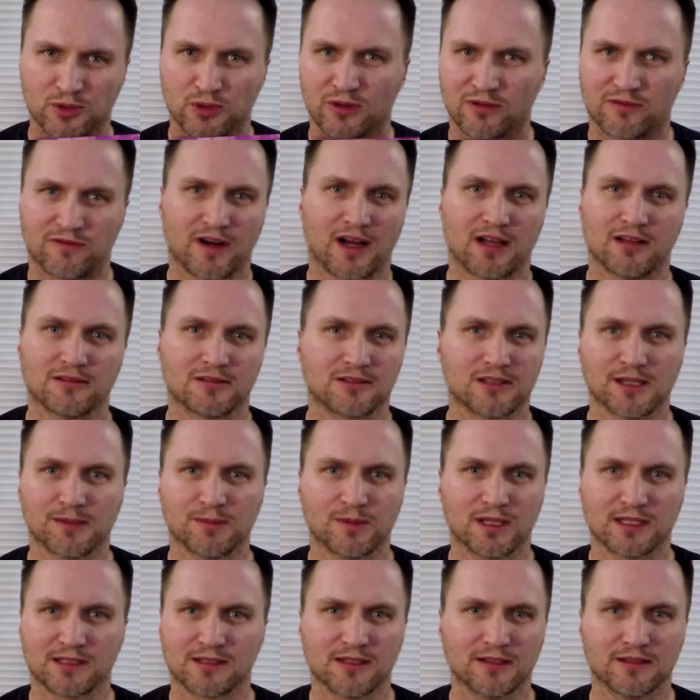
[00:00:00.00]
could fall asleep
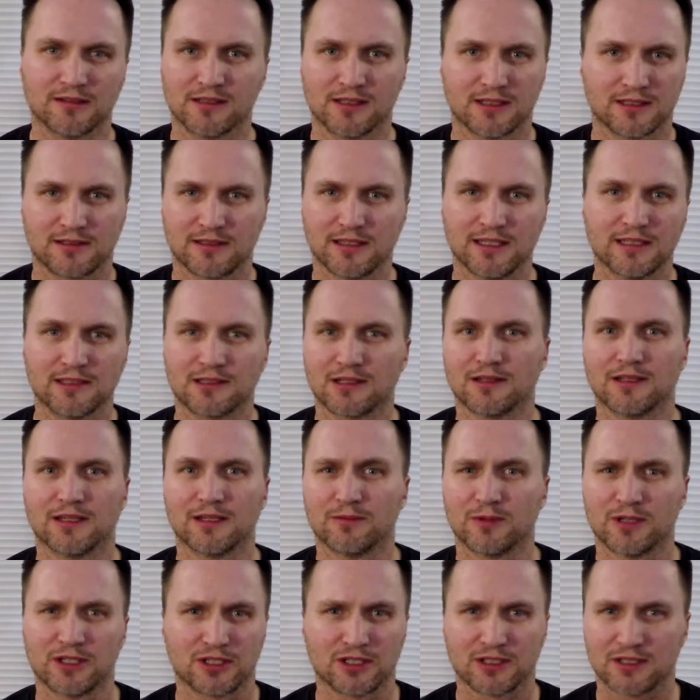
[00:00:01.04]
listening to this easily,
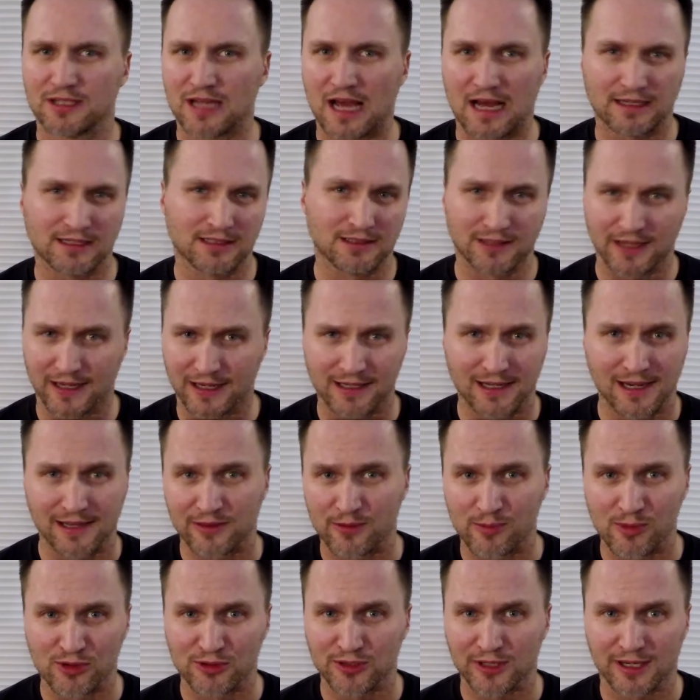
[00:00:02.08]
which is not a dig on the
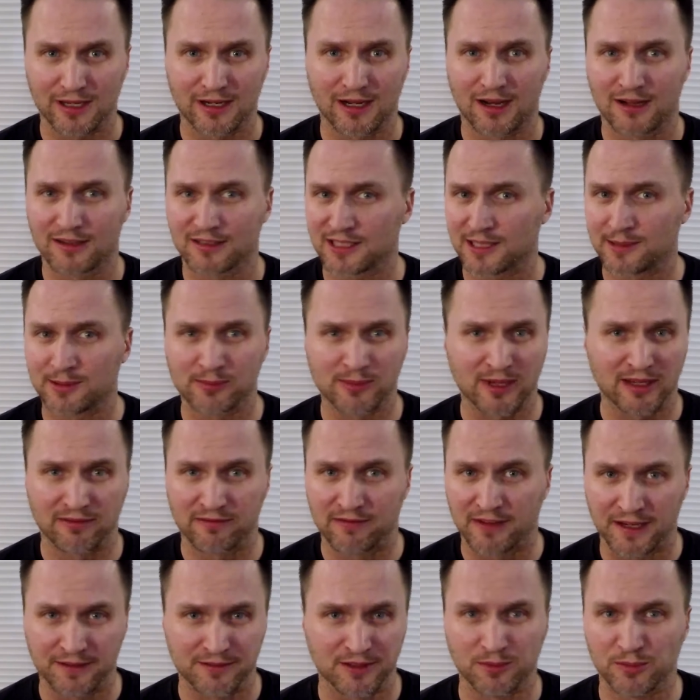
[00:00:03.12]
music at all. Some of my
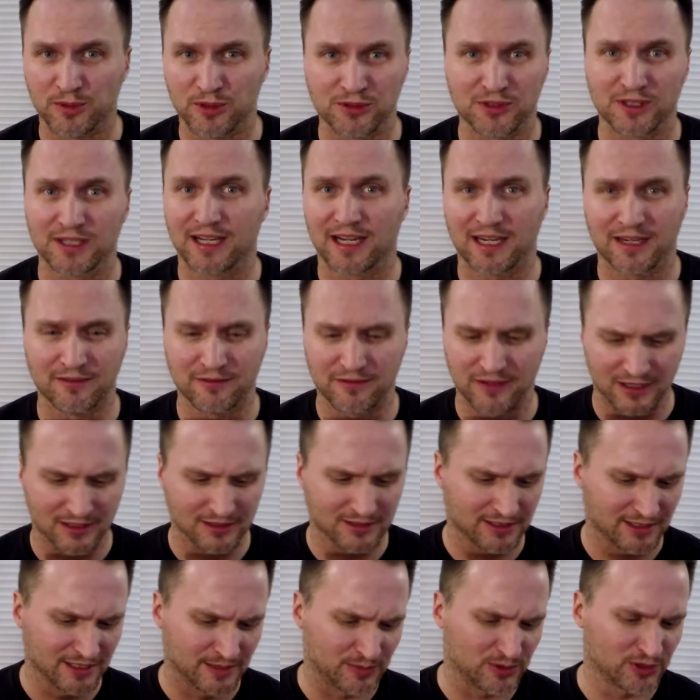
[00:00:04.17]
favorite music I can fall
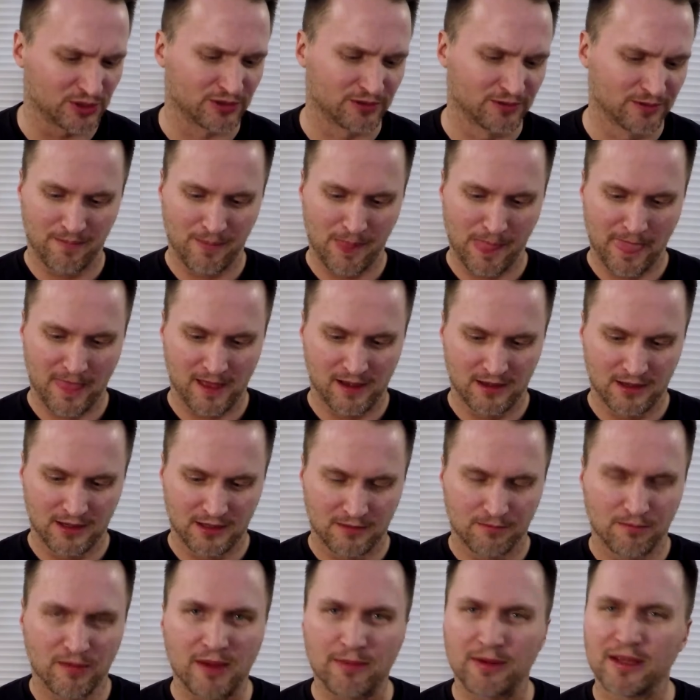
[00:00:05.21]
asleep to.
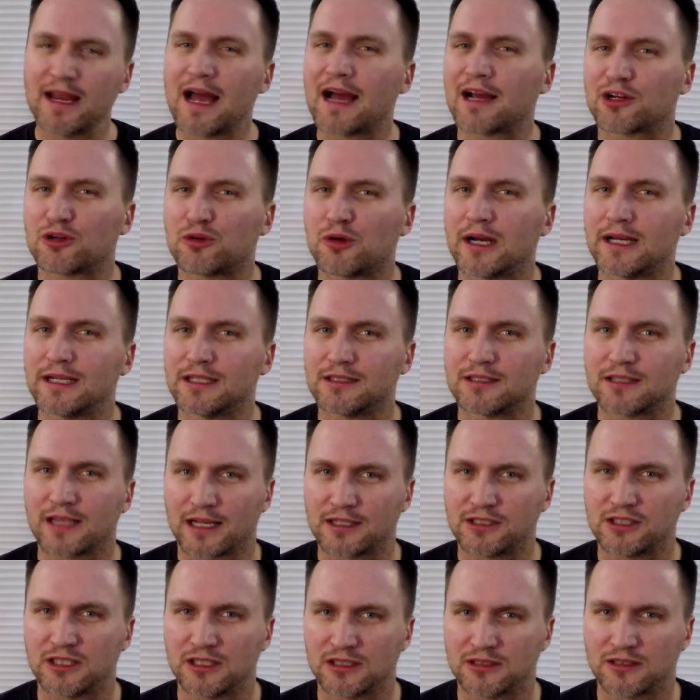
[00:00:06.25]
Maybe not quite as
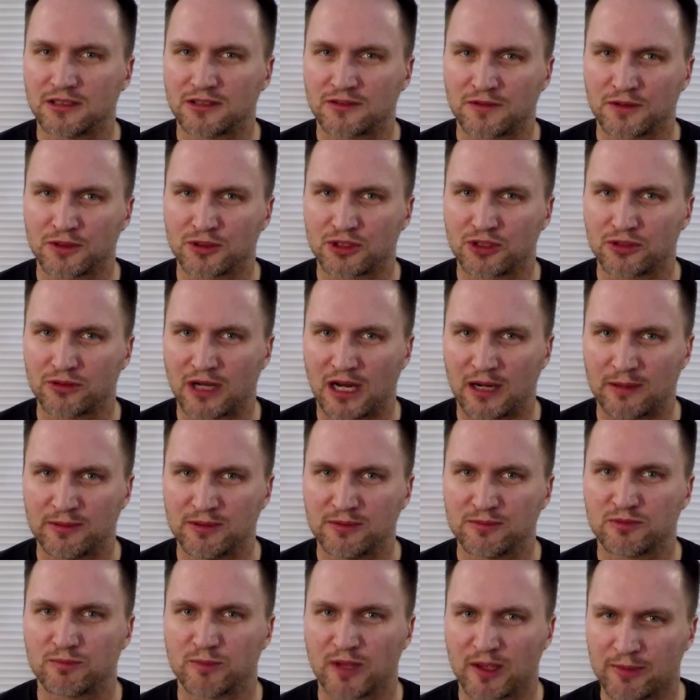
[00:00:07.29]
catchy as his first two
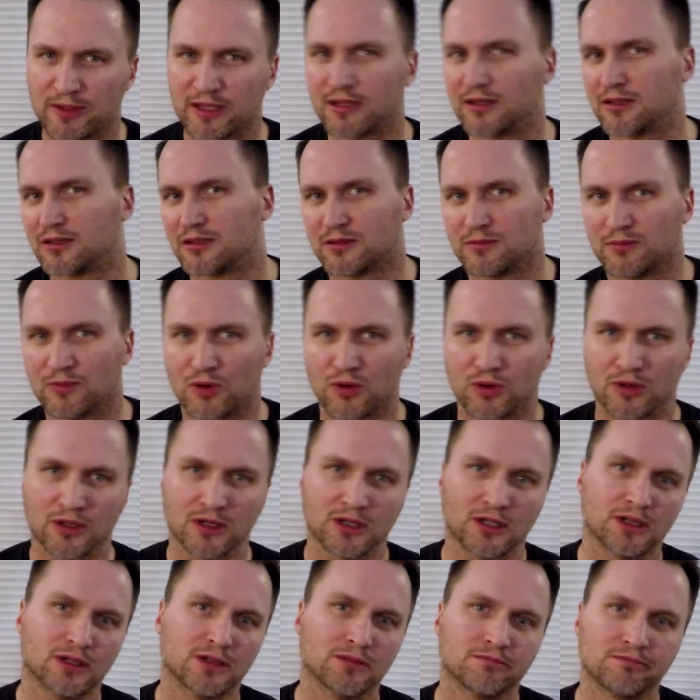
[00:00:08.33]
albums, maybe a little
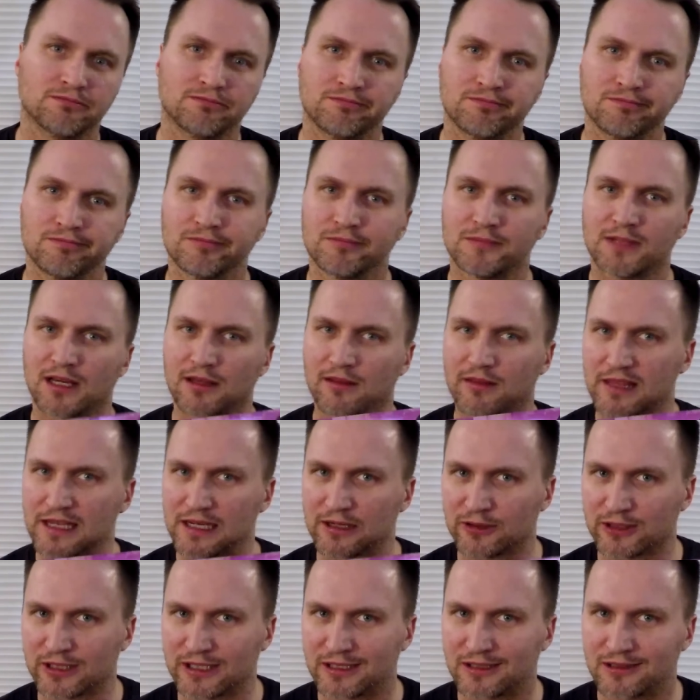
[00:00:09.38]
more
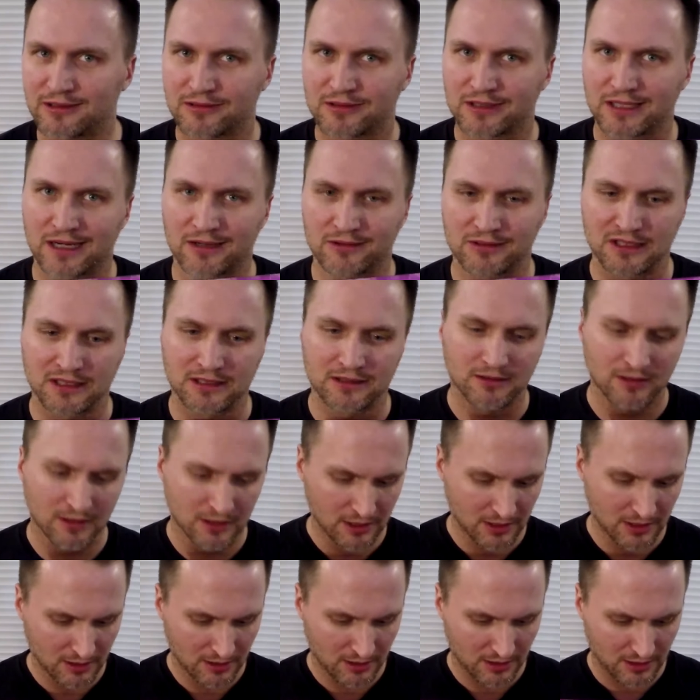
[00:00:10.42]
ethereal sounding.
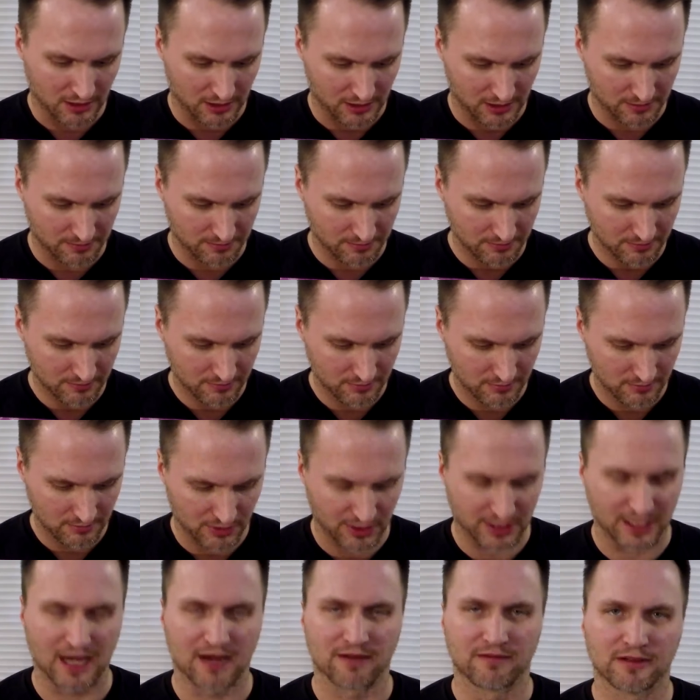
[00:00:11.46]

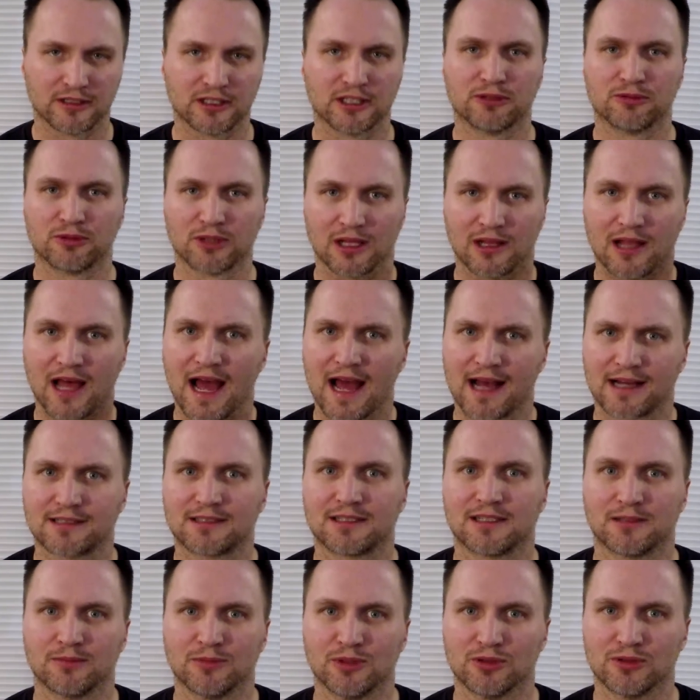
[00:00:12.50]
But yeah, very
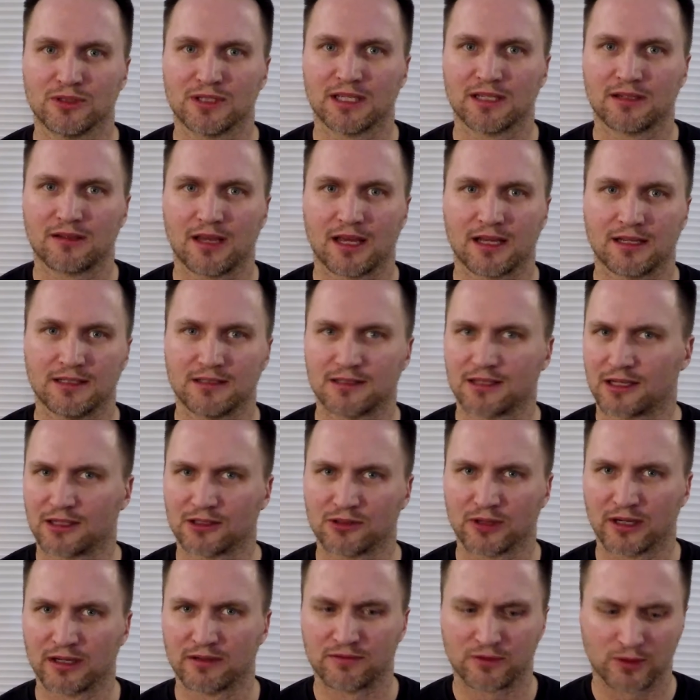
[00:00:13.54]
relaxing music, and he's got a
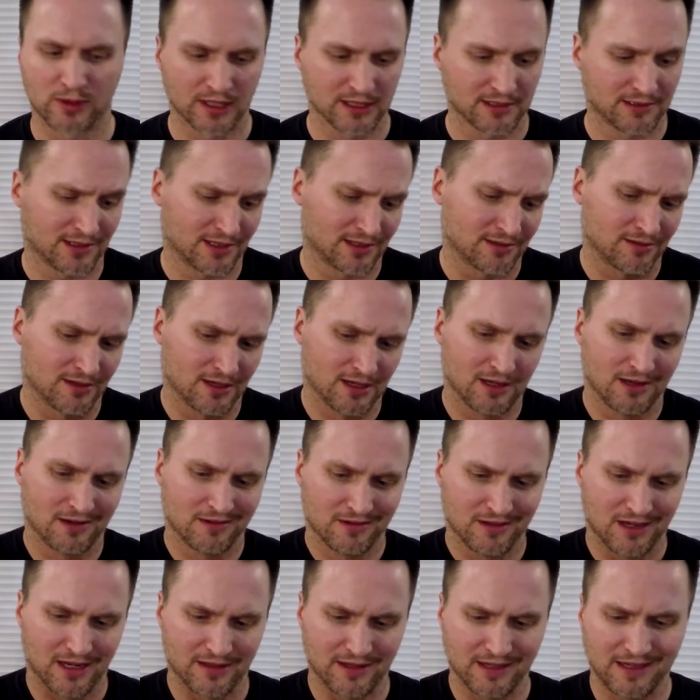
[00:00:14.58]
great voice, and
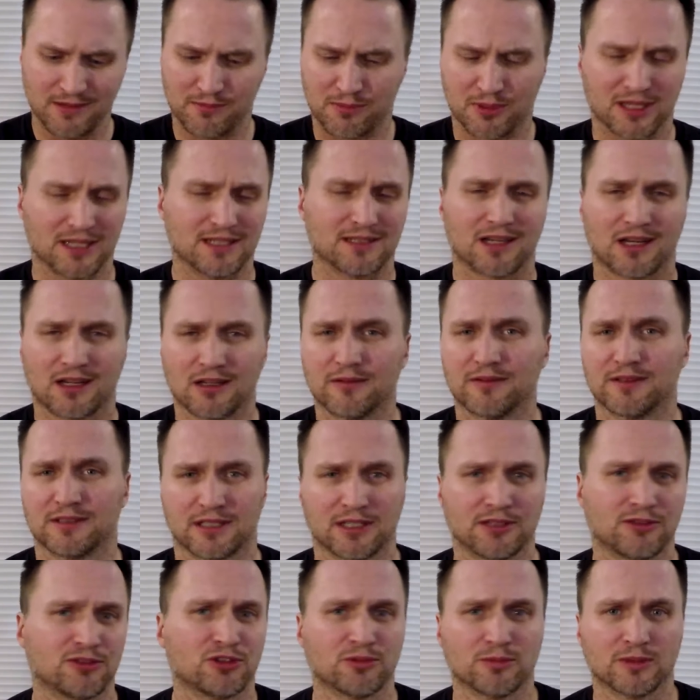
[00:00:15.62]
I think he plays all of his
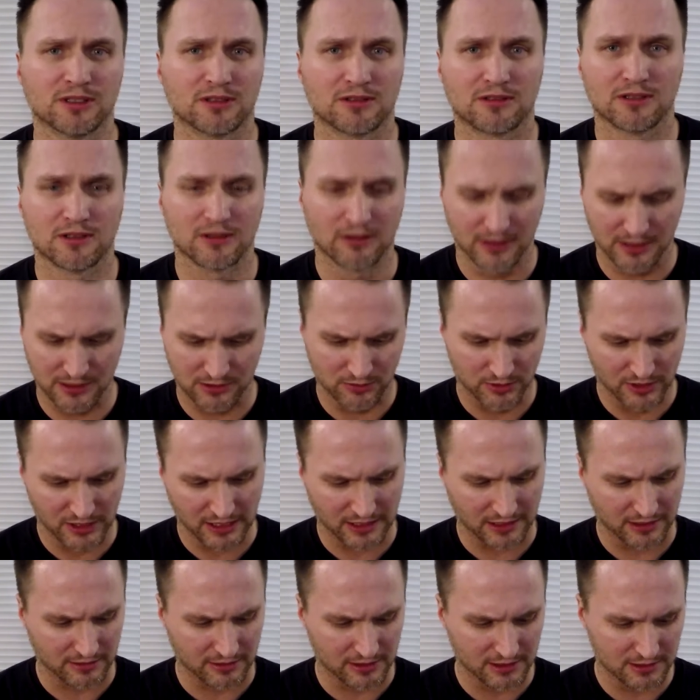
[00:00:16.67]
instruments too. He's
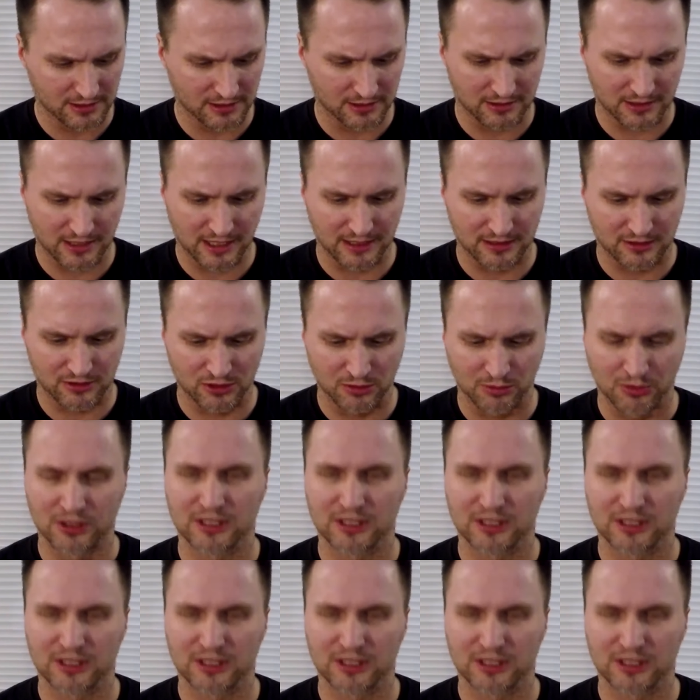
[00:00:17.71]
ridiculous. This guy's super